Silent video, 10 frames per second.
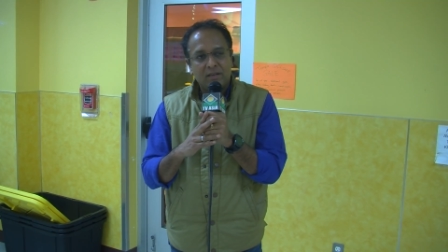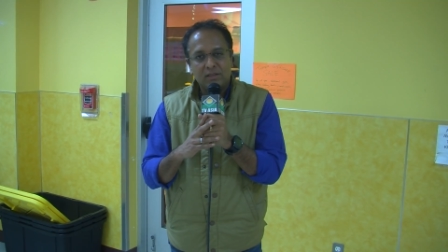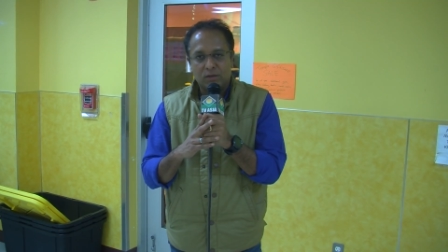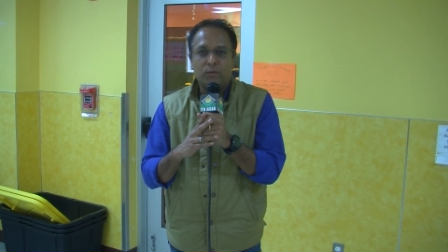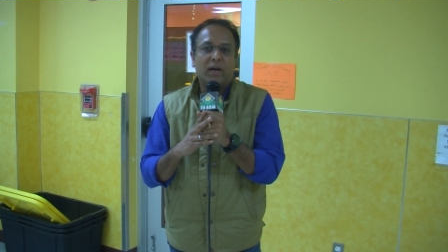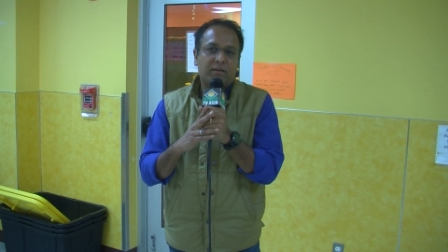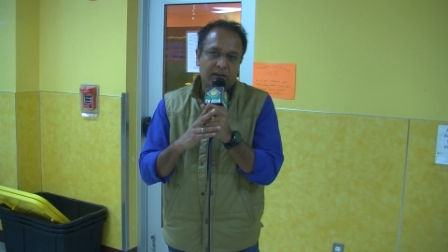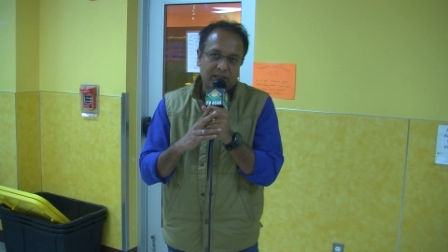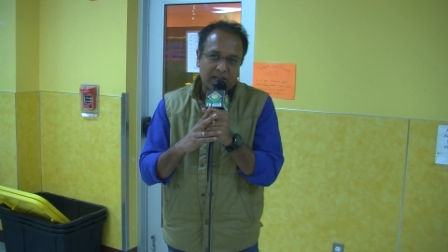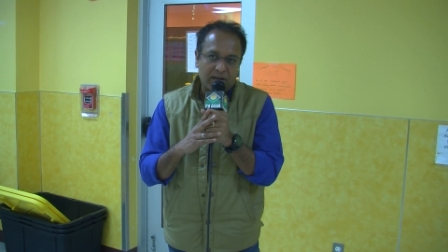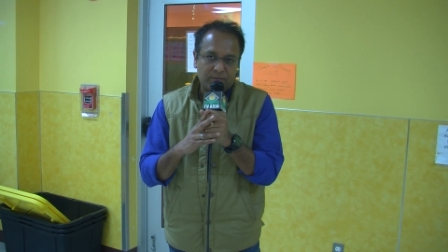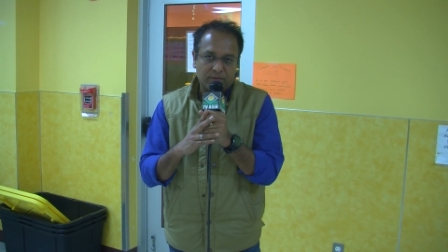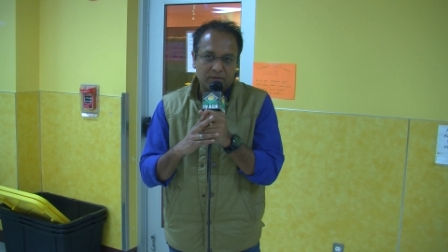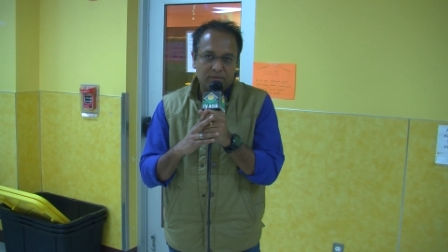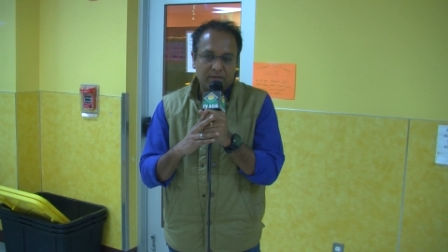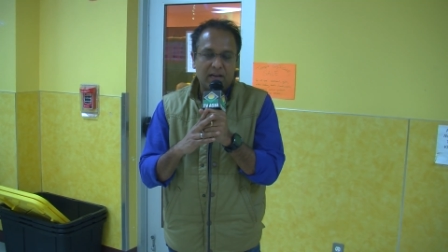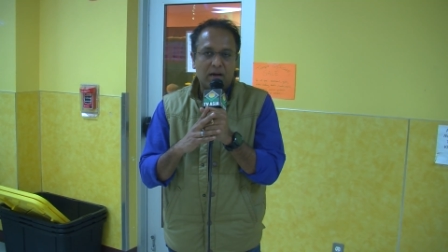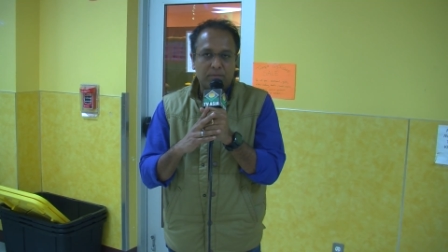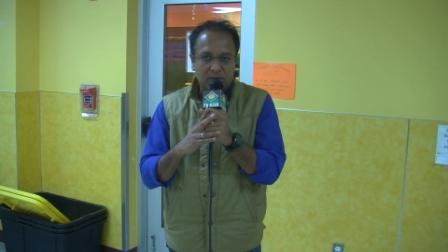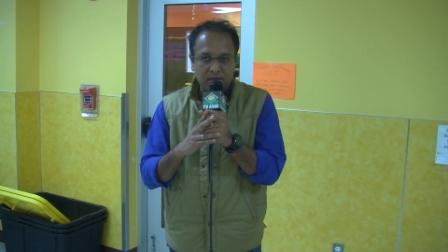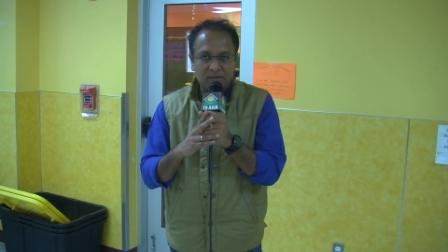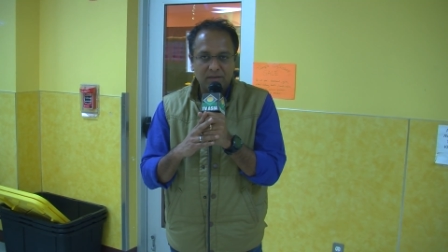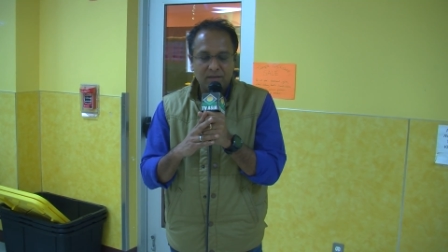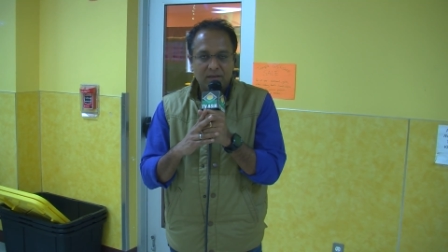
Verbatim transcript: So we are very thankful, very humbled.